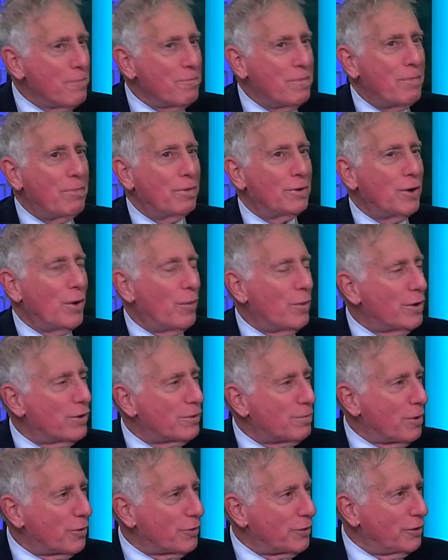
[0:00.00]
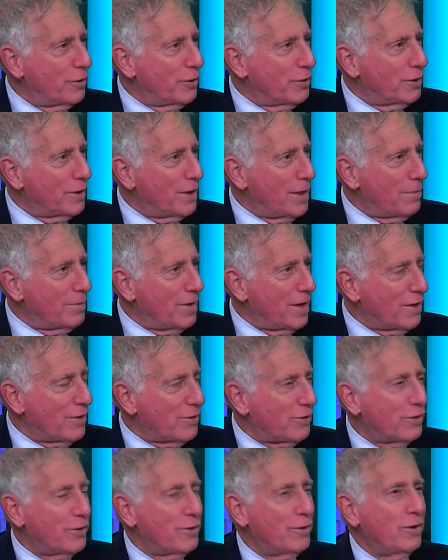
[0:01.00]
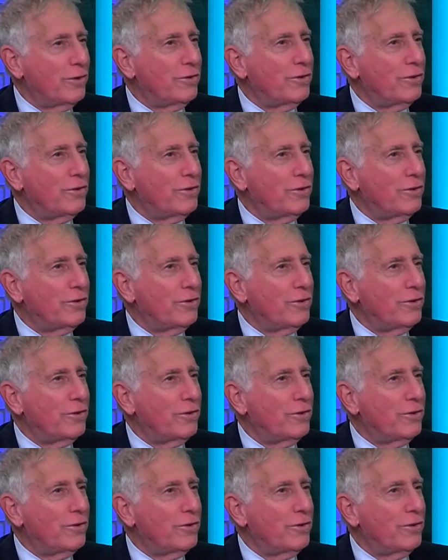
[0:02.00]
People know what you're supposed to do to keep data secure.